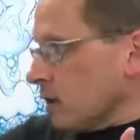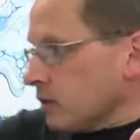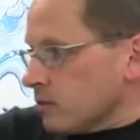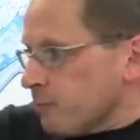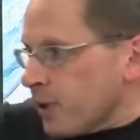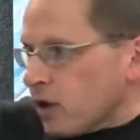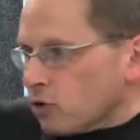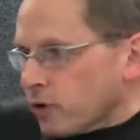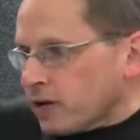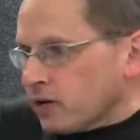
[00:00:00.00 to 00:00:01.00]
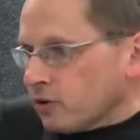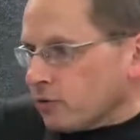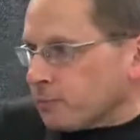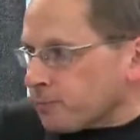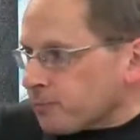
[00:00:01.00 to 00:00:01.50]
the Behr right
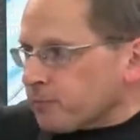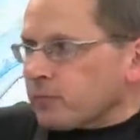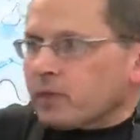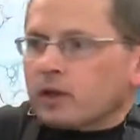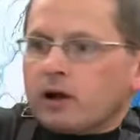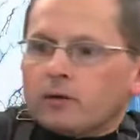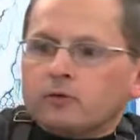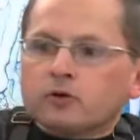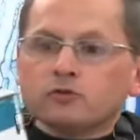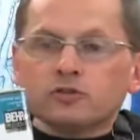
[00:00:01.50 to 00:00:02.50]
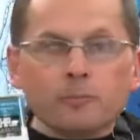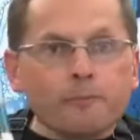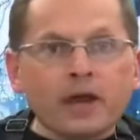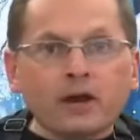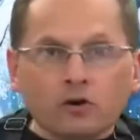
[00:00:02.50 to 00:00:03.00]
here. You could use the
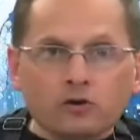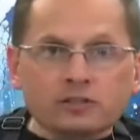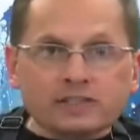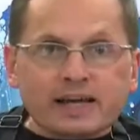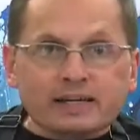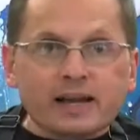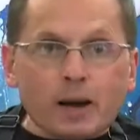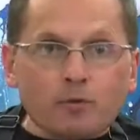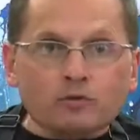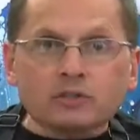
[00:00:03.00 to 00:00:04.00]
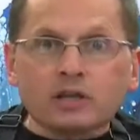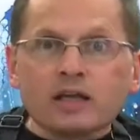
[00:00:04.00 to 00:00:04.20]
Behr satin enamels.